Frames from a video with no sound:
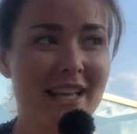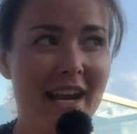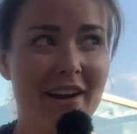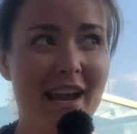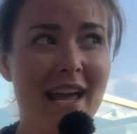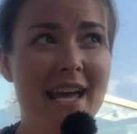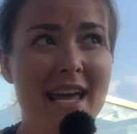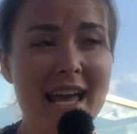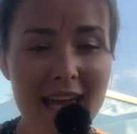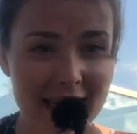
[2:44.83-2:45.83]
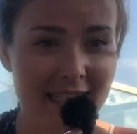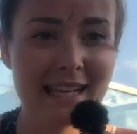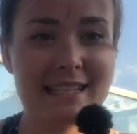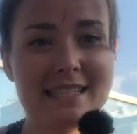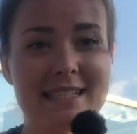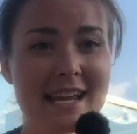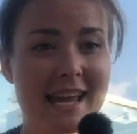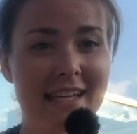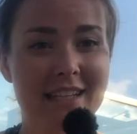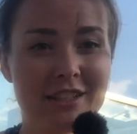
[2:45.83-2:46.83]
area and it gets
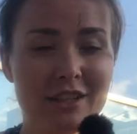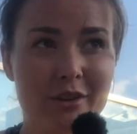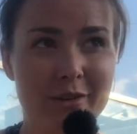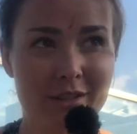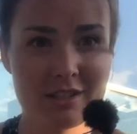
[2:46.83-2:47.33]
taken, you know,